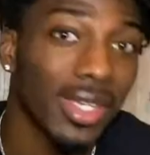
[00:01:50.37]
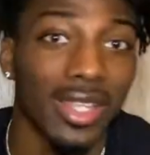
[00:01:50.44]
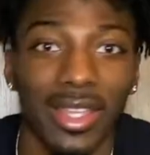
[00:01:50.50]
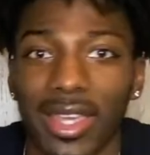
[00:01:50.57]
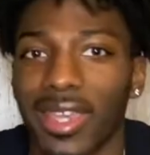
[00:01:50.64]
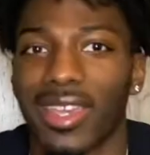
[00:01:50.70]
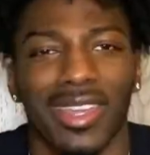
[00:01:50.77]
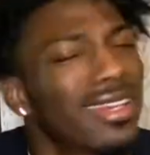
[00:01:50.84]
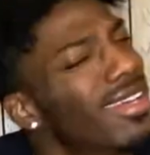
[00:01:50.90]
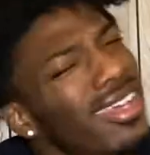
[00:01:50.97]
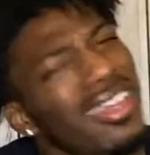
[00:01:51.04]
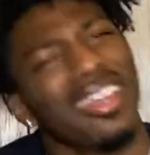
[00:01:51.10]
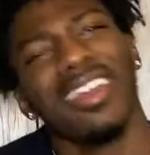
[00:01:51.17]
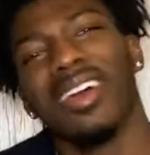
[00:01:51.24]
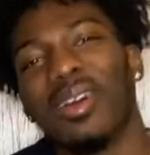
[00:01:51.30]
Like,
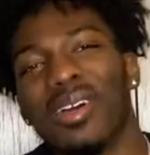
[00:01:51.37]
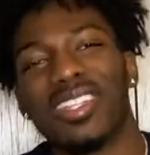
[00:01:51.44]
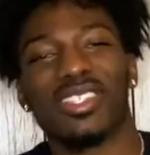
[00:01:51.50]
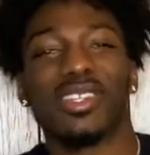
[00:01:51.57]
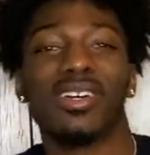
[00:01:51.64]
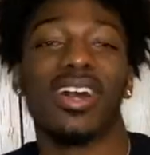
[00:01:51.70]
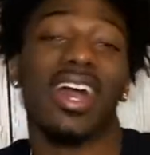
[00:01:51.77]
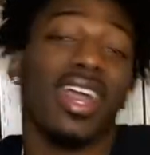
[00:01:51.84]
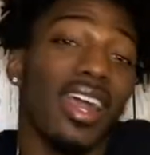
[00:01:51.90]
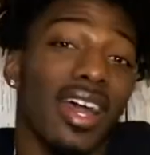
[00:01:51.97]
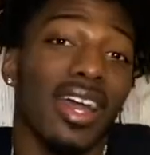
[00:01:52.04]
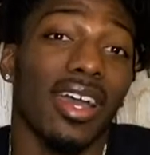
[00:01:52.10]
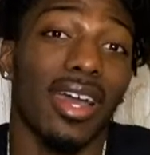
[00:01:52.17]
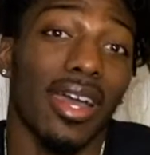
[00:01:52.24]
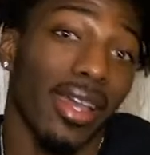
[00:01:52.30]
so I
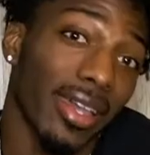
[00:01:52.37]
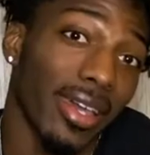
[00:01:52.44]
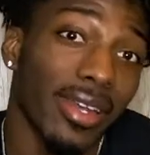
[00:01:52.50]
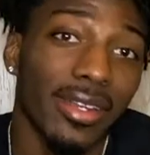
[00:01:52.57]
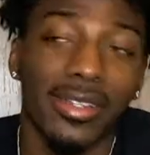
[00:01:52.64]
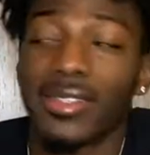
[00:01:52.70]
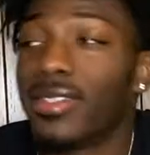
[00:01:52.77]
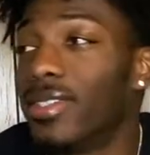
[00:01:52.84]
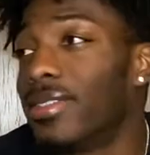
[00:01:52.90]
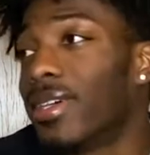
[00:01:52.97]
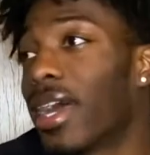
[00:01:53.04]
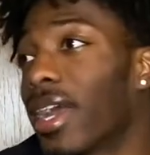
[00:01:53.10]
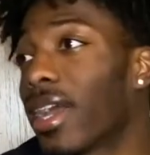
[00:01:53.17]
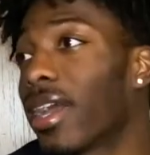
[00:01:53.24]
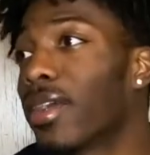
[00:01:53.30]
gotta
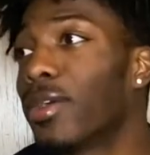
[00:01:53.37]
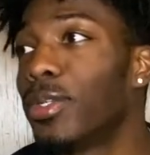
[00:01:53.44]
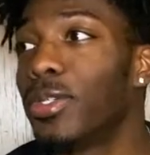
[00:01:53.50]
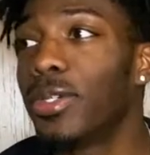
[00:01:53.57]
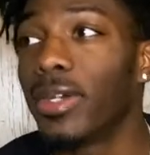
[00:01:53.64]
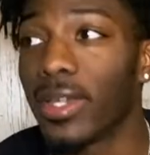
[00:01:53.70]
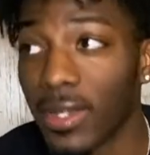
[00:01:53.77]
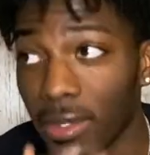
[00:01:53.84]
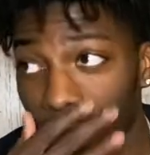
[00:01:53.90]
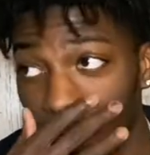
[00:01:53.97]
go do it.